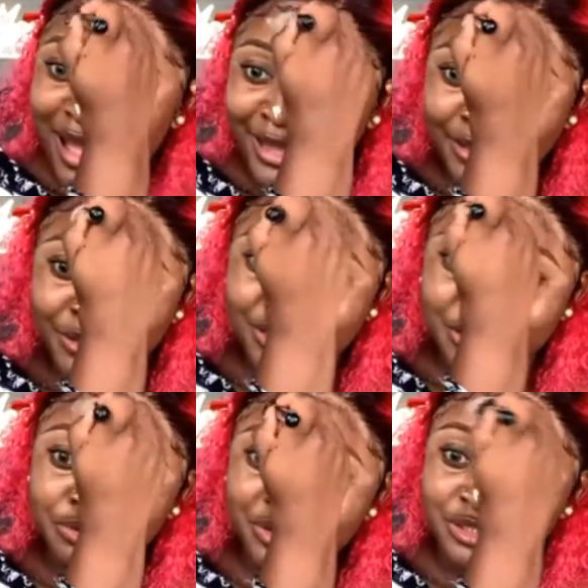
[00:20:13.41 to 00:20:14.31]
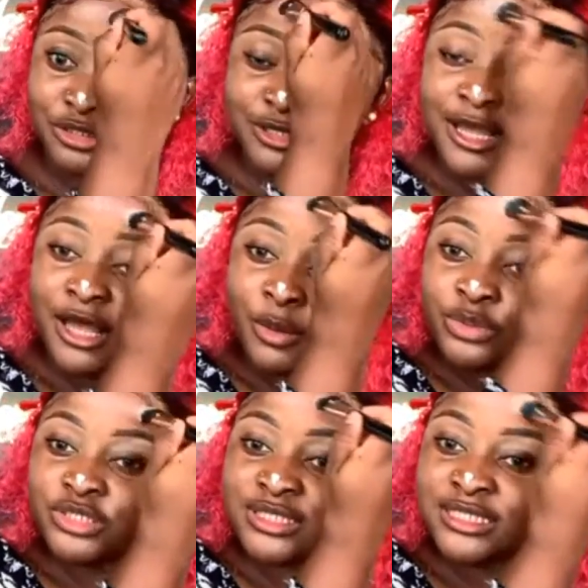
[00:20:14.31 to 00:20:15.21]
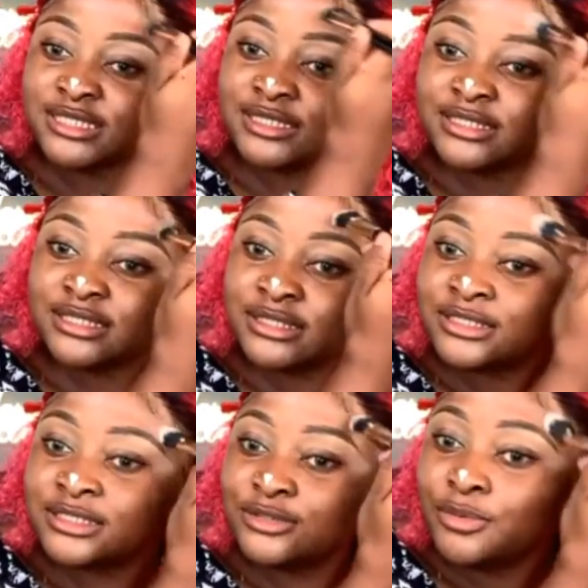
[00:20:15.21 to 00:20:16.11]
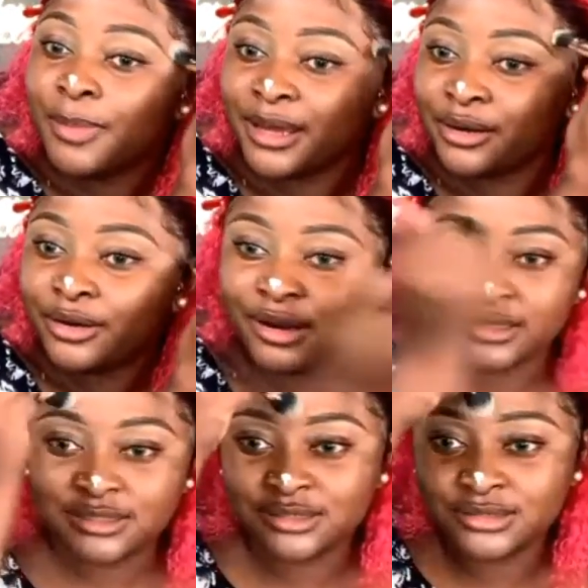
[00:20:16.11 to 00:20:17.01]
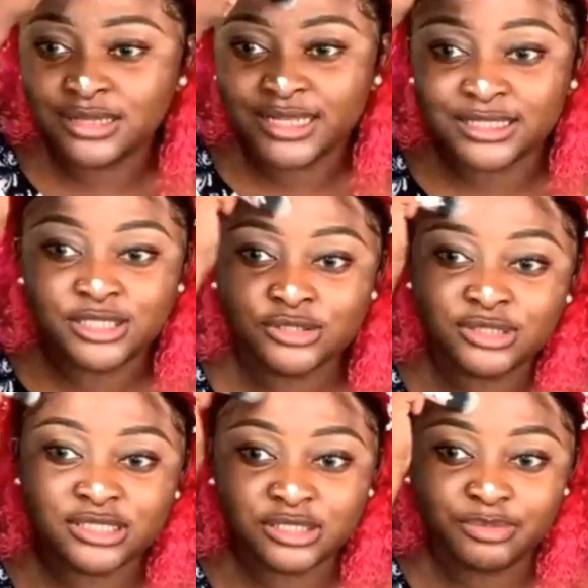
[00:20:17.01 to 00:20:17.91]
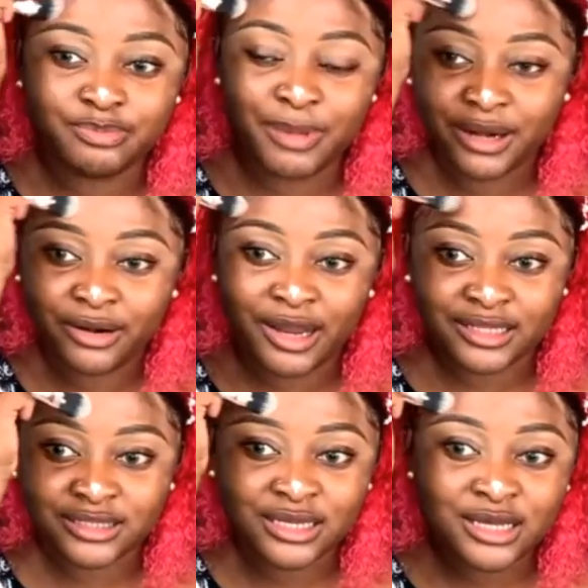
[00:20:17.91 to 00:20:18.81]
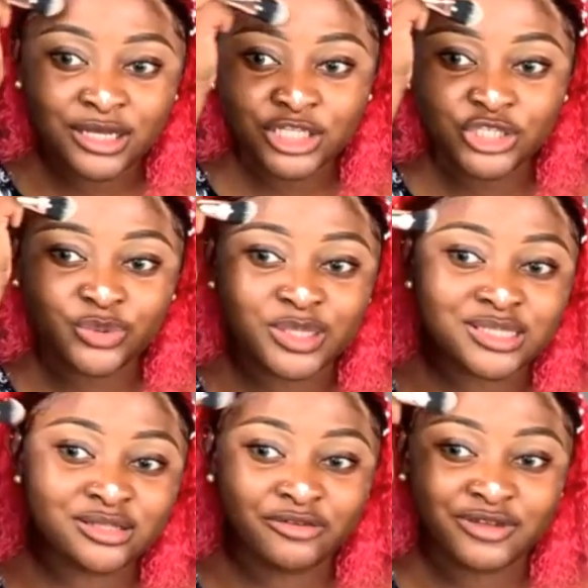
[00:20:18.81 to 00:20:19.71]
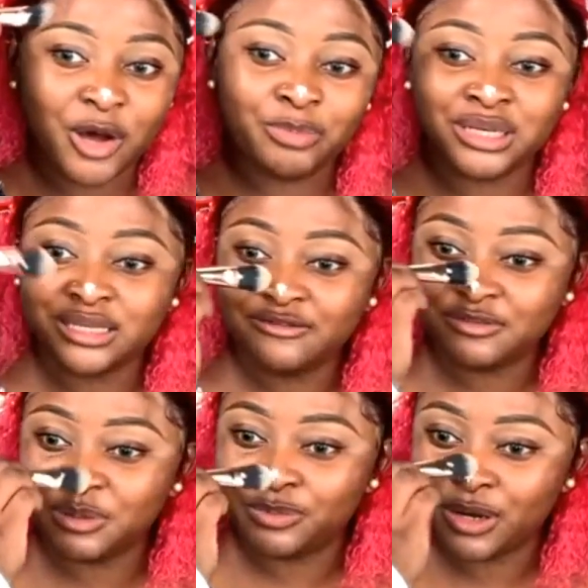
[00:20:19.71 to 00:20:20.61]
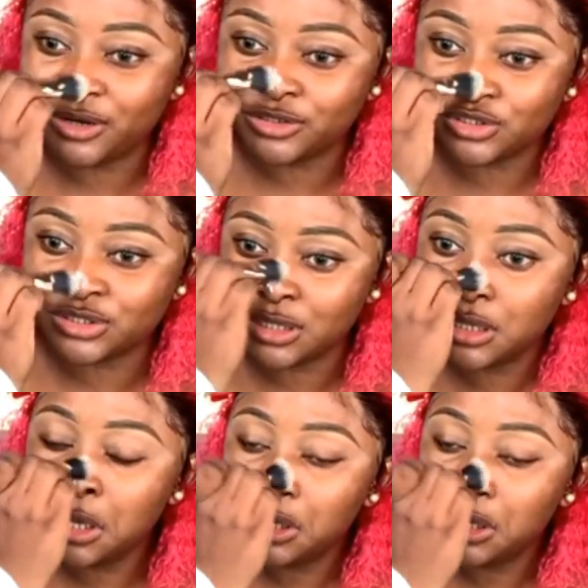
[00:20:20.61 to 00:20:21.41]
I cannot deal with it. We just need to do better at, like, the news needs to do better at doing stuff that uplifts people and not just,